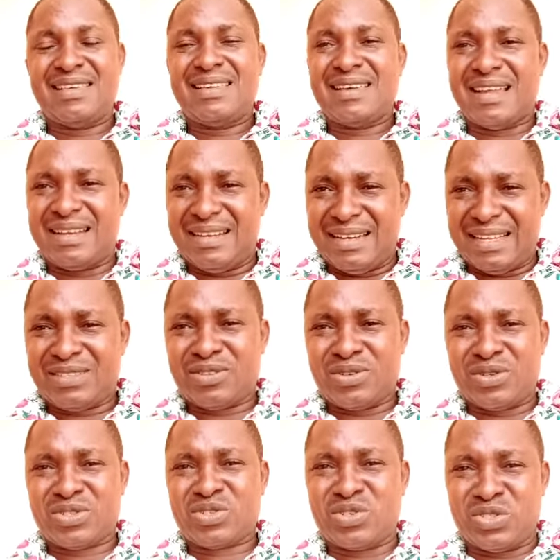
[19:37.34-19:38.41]
and let
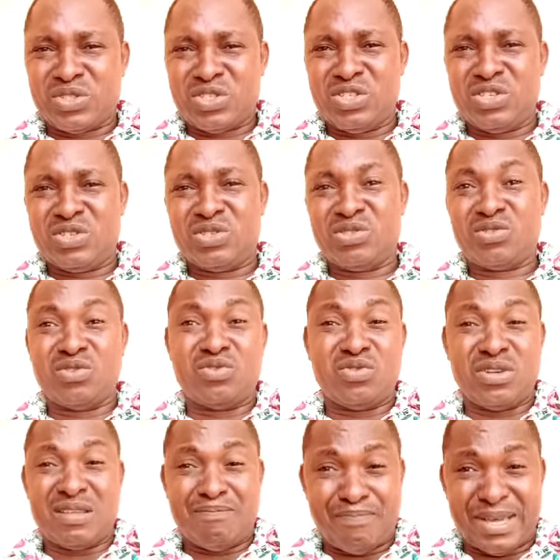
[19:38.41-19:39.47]
us continue to do
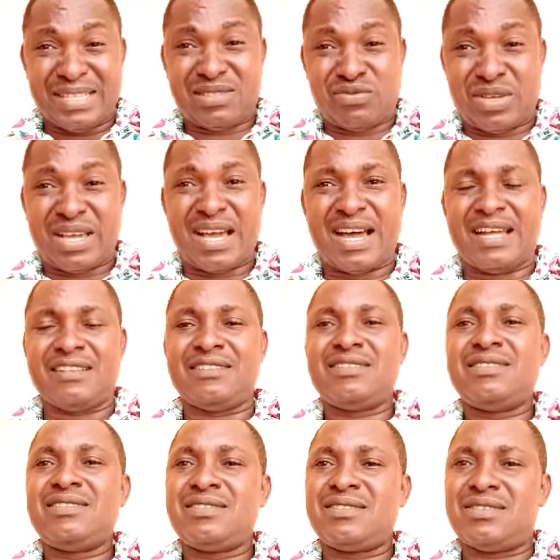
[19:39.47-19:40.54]
the best we can
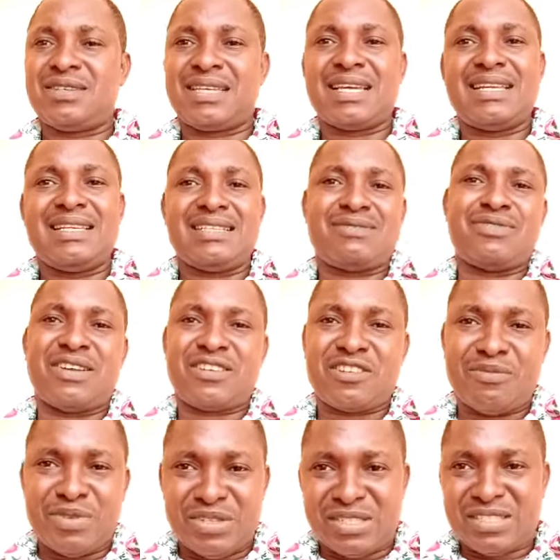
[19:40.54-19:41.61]
to get this very
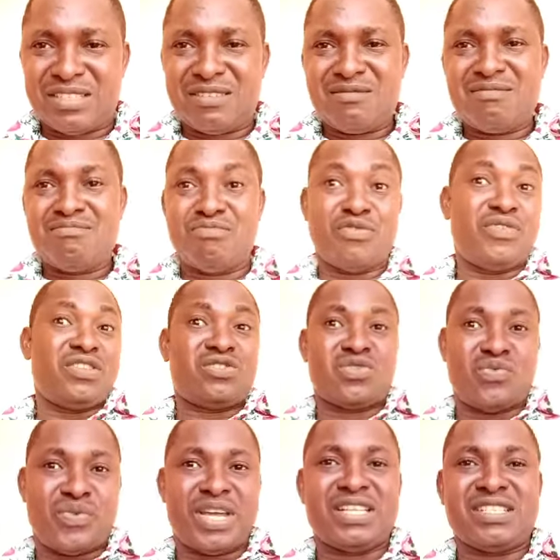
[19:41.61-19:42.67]
community moving to
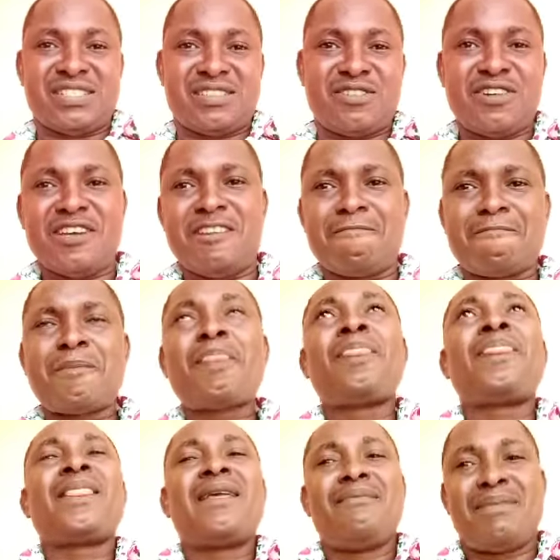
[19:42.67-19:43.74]
where it's going.
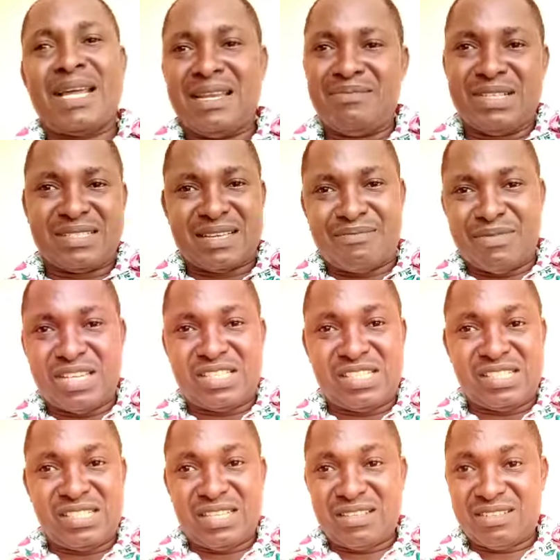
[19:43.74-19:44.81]
My name is Amechi.
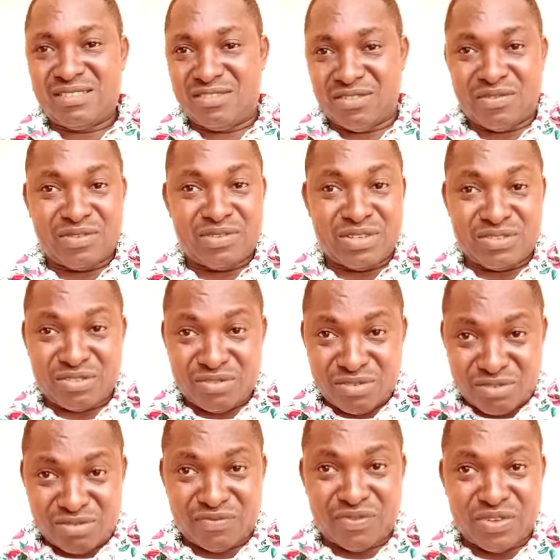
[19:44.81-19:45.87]

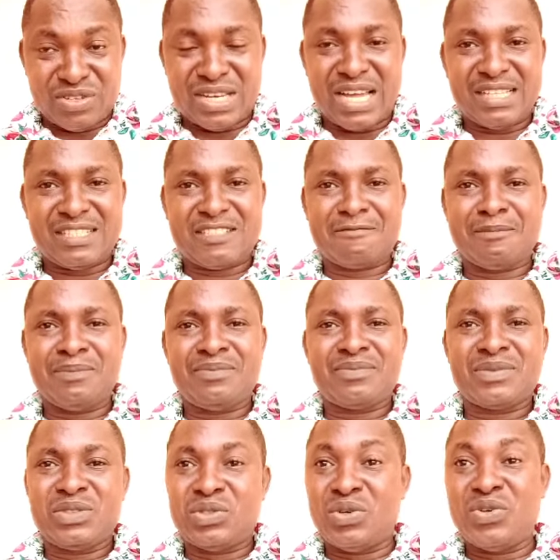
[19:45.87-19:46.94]
you've known that.
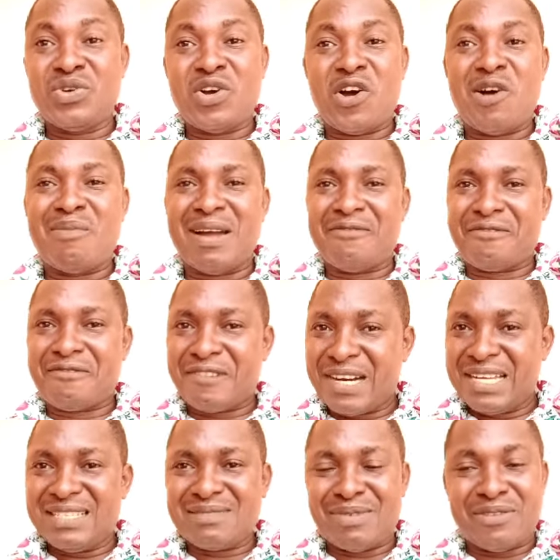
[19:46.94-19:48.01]
To you, all my
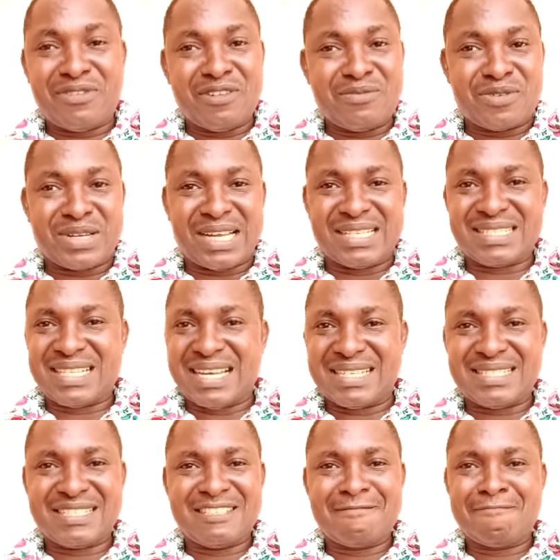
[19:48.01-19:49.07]
friends, my fellow broadcasters,